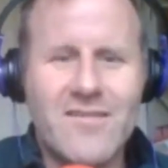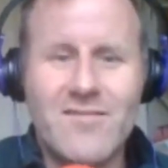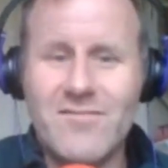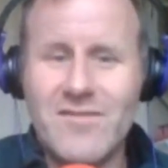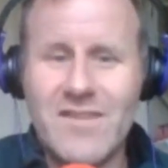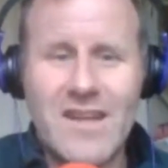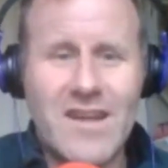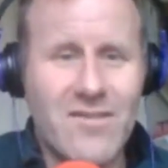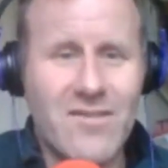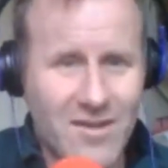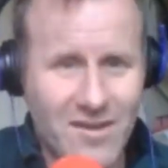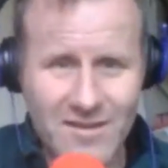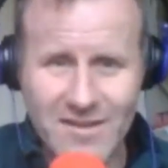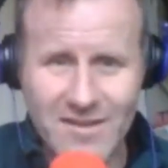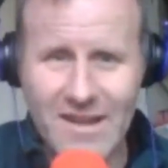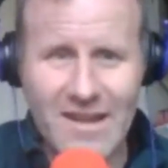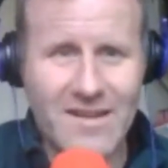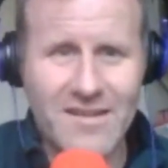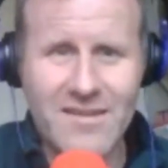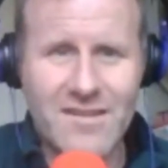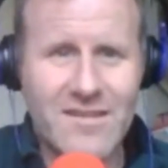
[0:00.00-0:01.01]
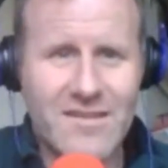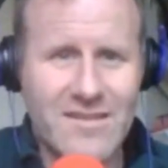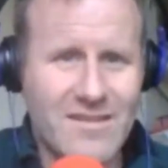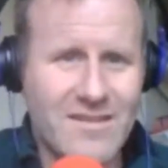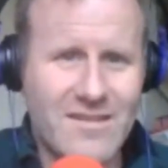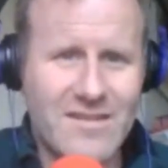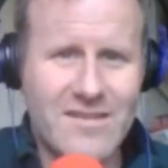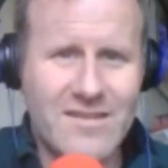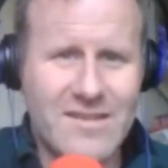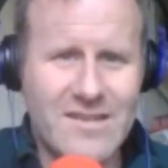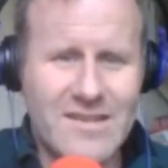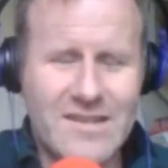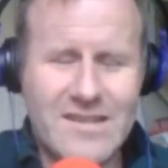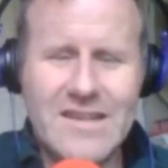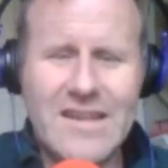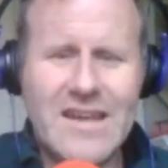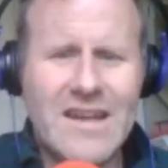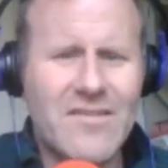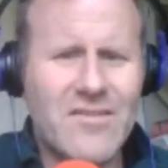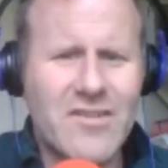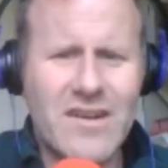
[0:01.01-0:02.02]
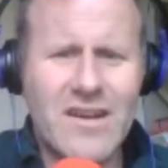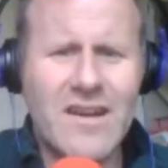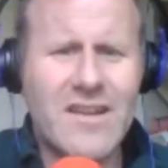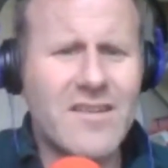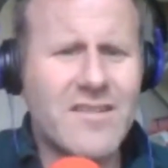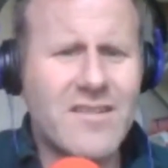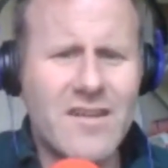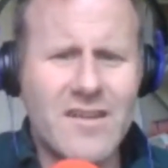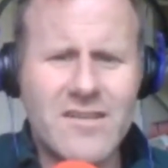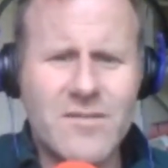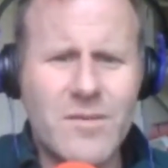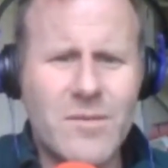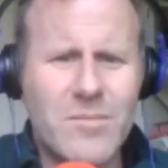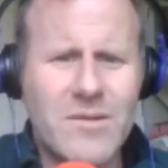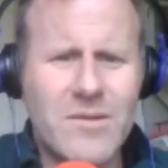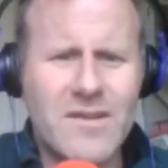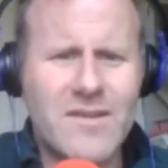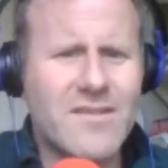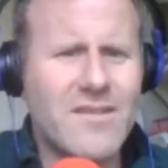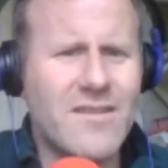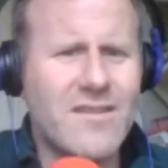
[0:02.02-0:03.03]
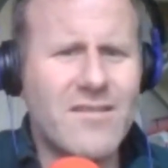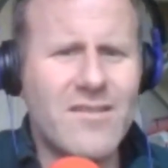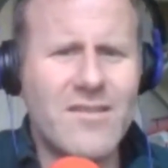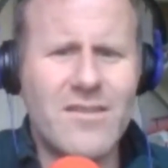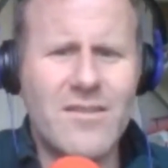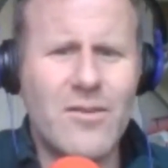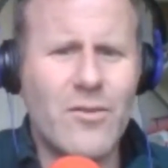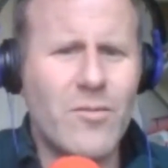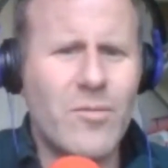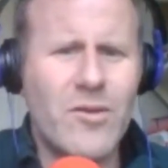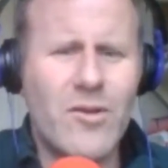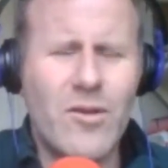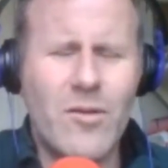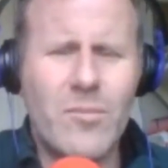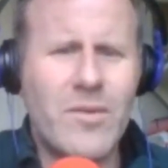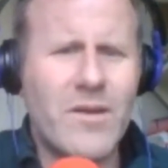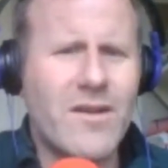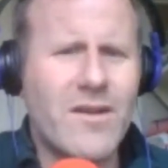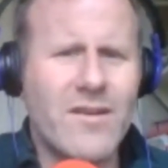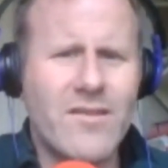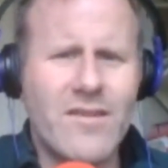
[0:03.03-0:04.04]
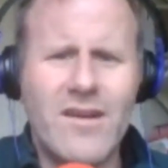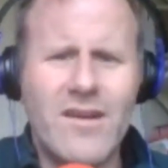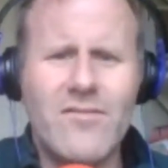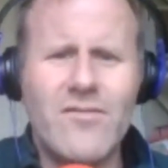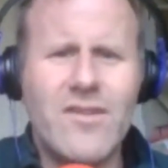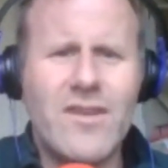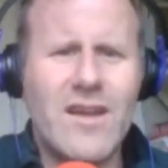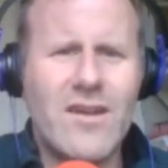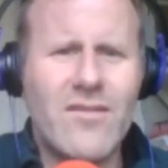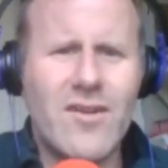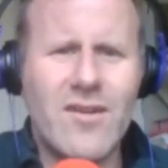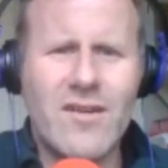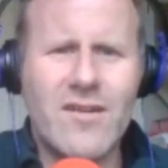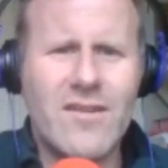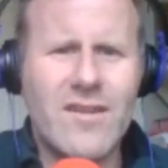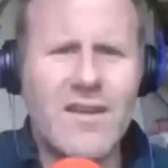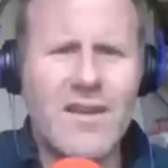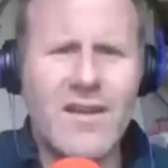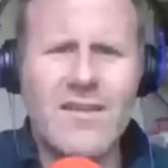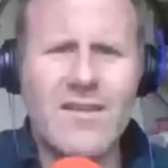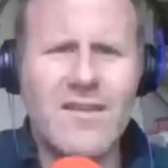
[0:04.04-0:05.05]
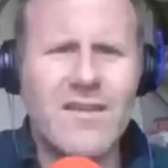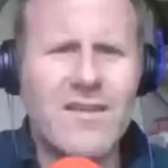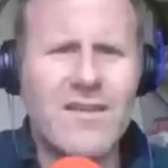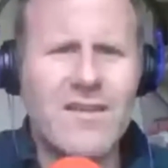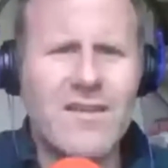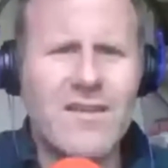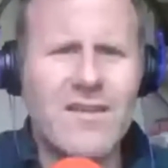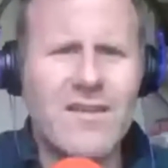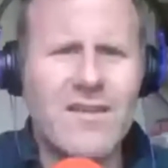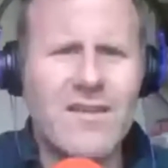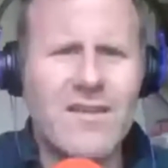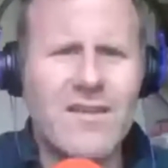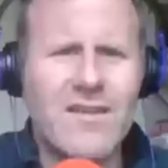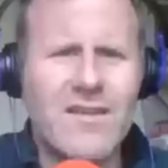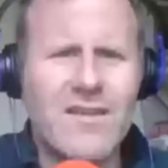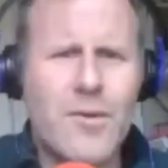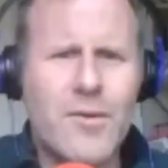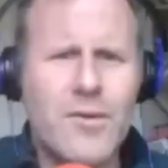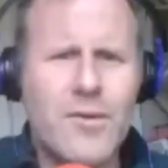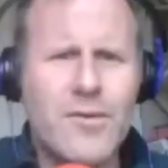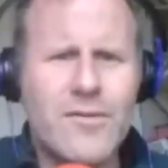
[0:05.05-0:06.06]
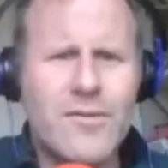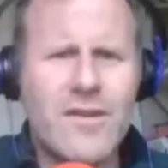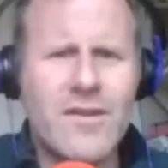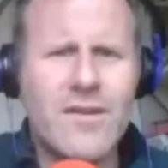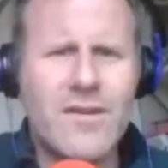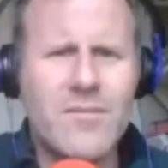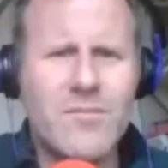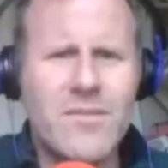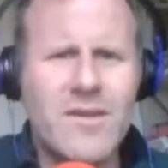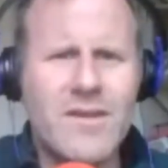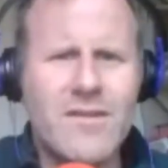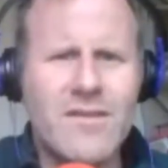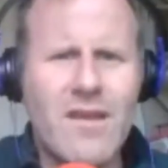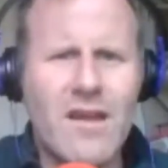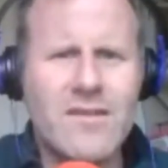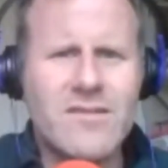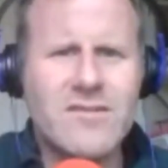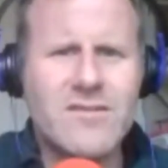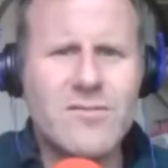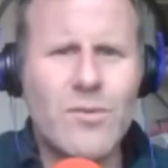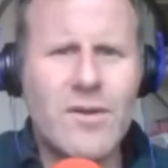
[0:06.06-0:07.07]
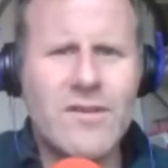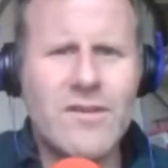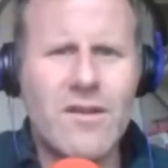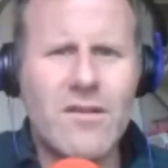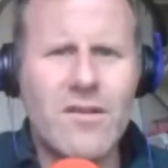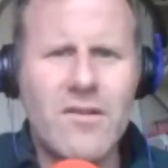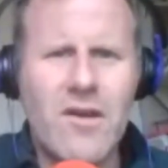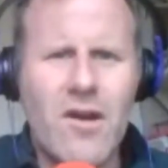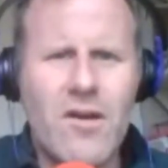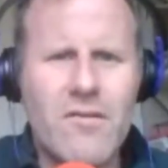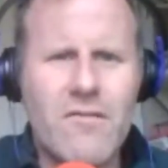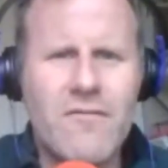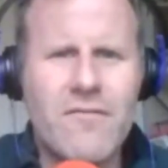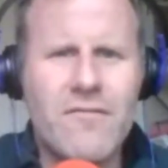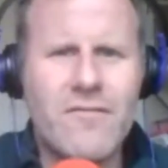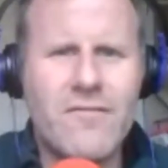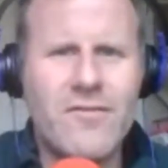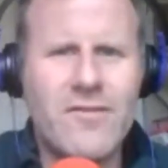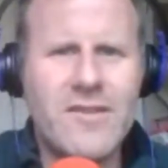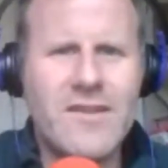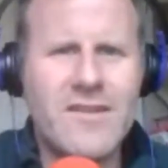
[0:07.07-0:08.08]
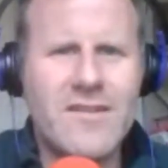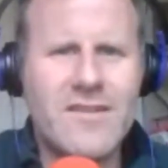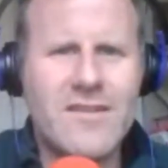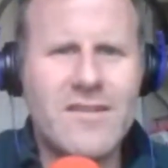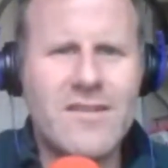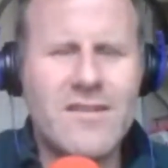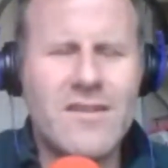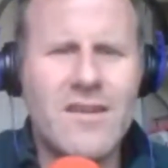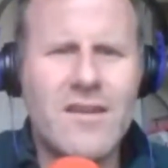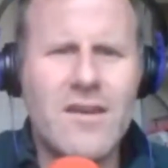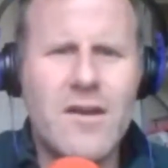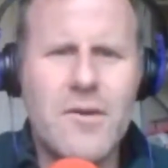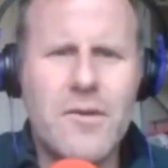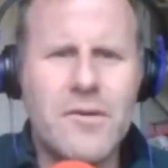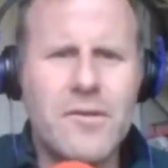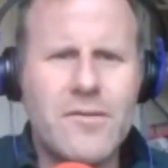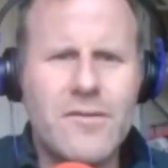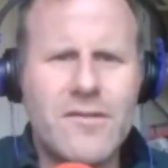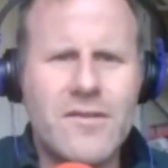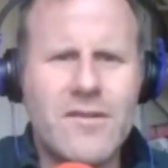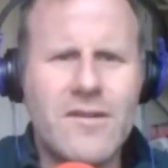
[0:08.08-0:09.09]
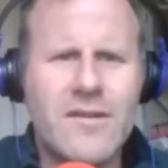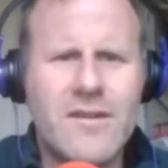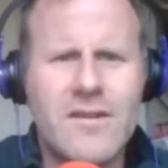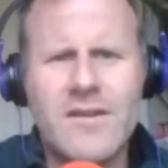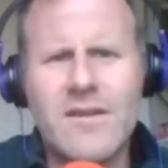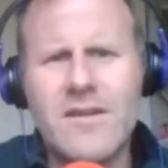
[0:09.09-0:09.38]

Never heard that. Never. Any Scottish people listen, hook me up, because I've never heard that. Root means swindled or fleeced. Root.